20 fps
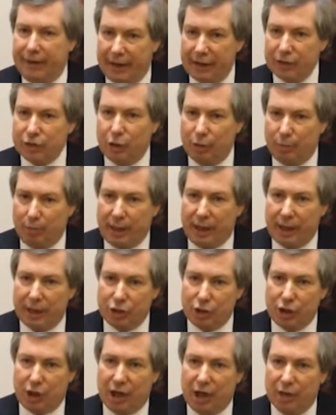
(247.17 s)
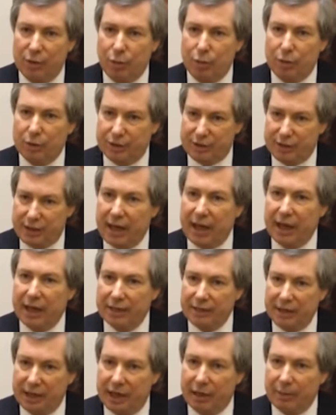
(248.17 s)
Azerbaijan will
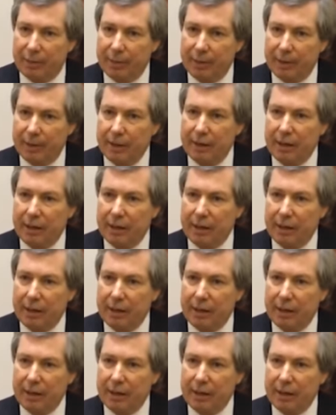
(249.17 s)
stand up